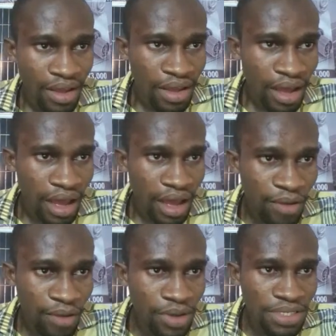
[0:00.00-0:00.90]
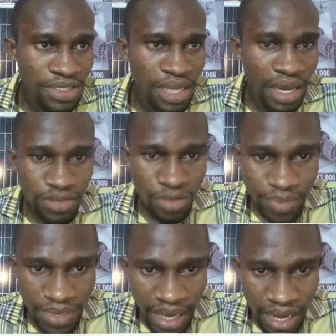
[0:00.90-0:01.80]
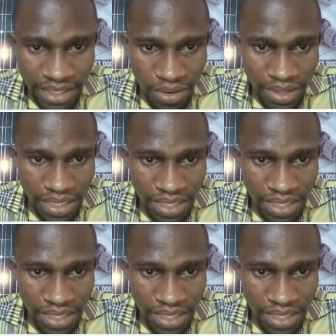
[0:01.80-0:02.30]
I want this guy to be at the other side.